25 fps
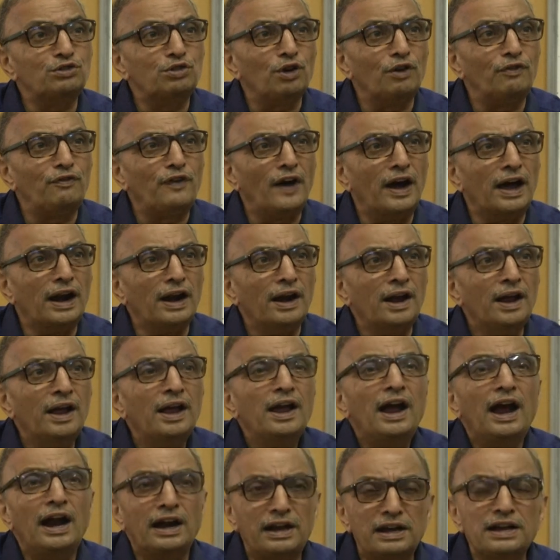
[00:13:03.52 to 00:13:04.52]
so far,
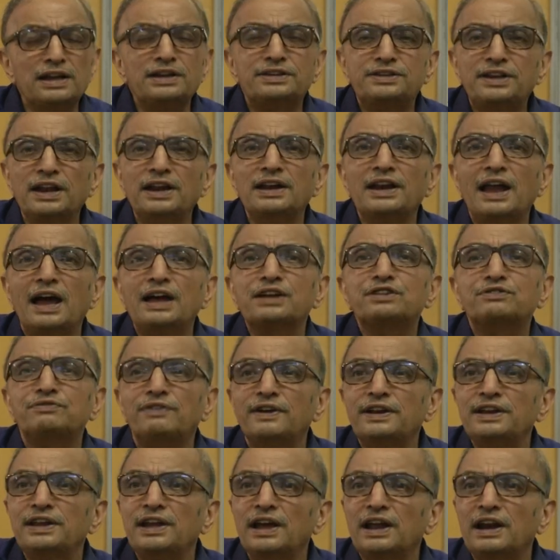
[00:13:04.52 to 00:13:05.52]
at least in last
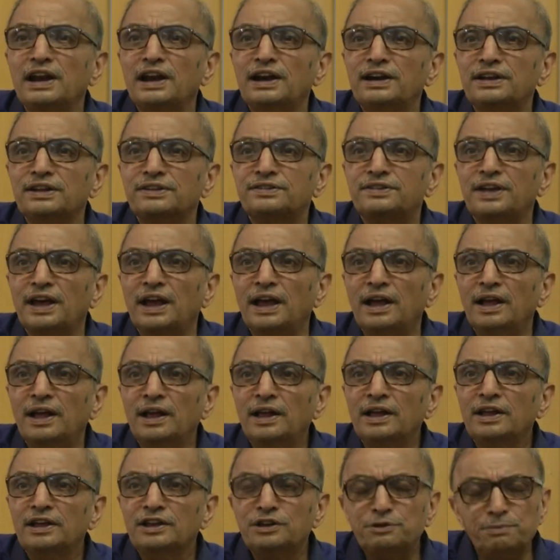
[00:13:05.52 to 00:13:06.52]
one year, let us say.
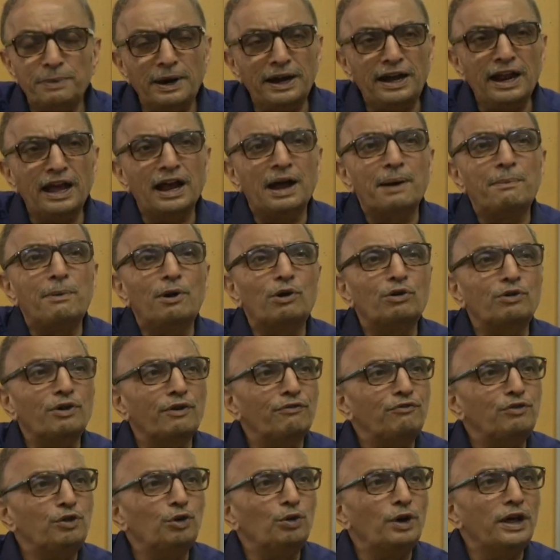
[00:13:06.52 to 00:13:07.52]
It may take about
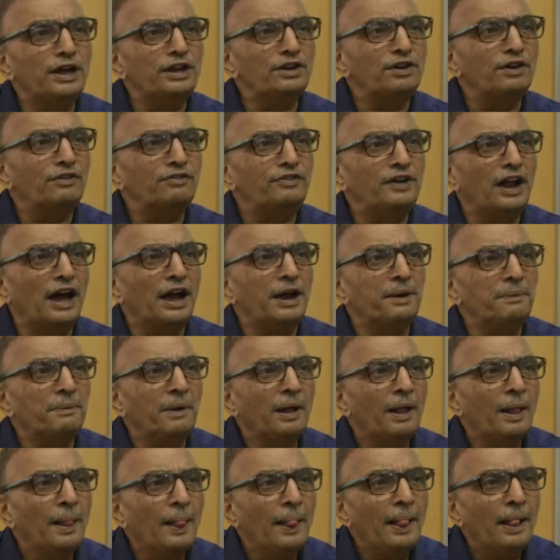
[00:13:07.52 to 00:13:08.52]
a few days of
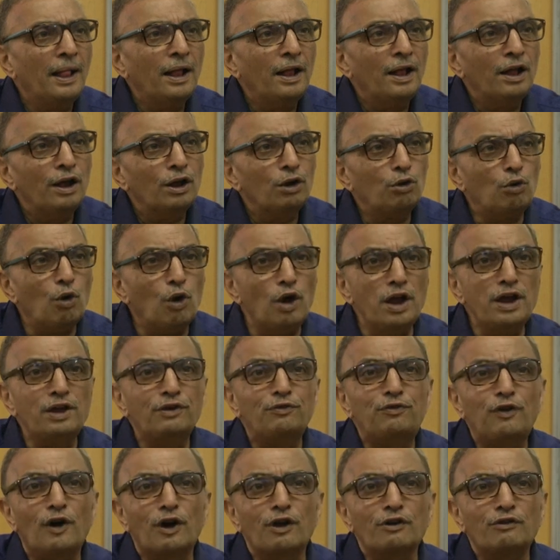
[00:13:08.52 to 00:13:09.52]
time.
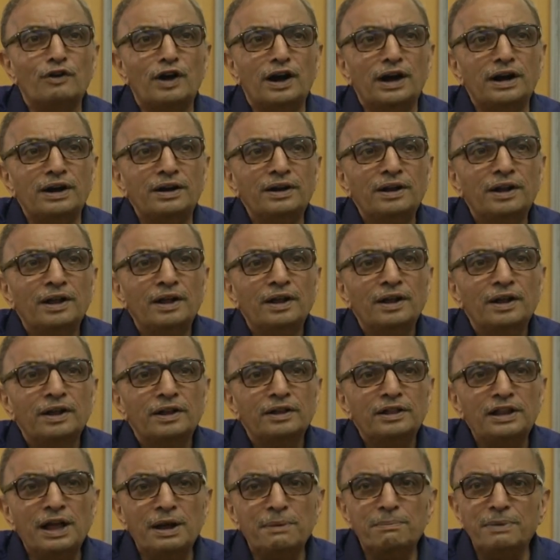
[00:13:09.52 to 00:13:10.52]
Going forward,
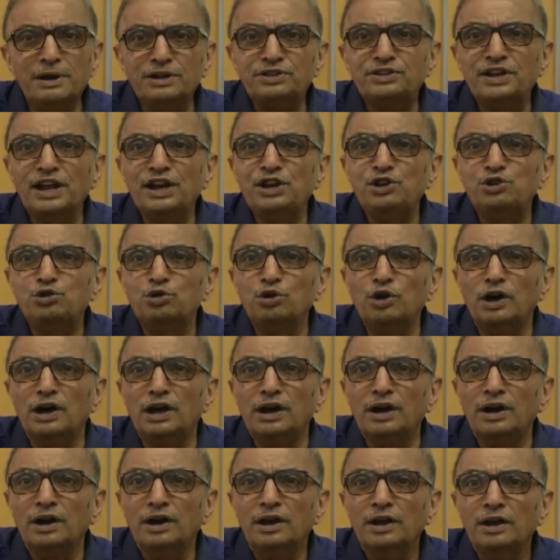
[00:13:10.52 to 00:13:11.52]
they must
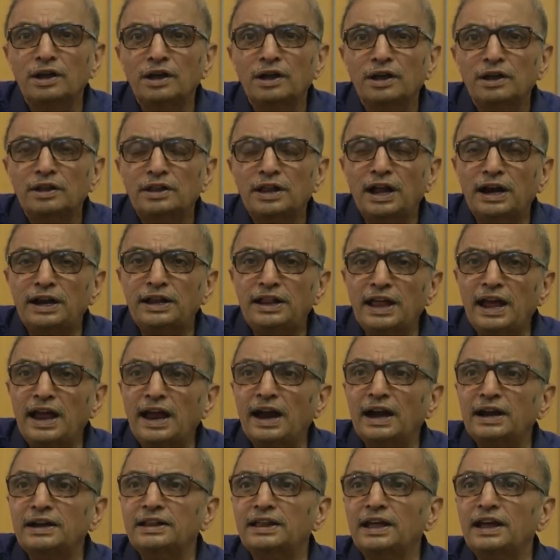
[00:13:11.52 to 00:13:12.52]
ensure that
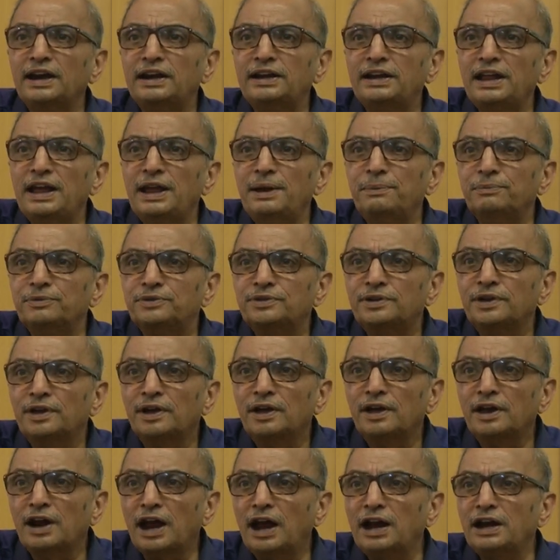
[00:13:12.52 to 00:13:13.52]
they and their teams
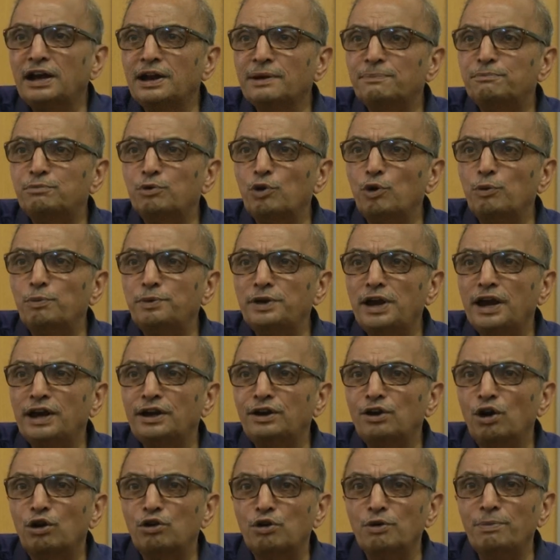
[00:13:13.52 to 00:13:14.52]
write
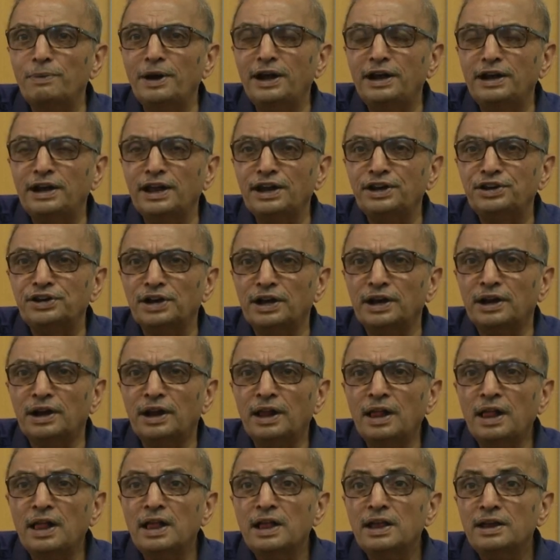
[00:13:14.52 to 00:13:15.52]
appropriate
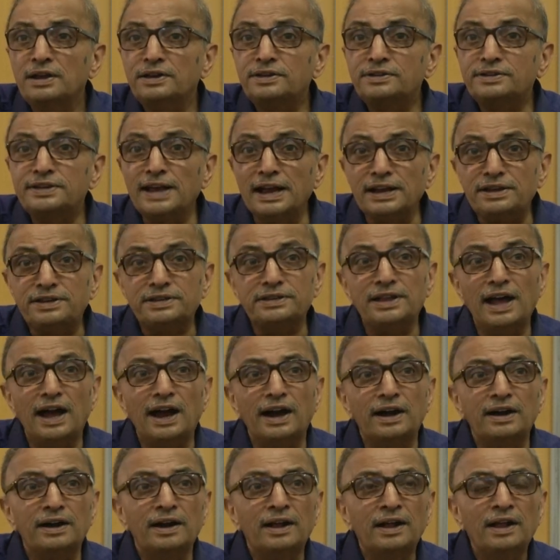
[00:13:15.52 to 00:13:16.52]
documentation such that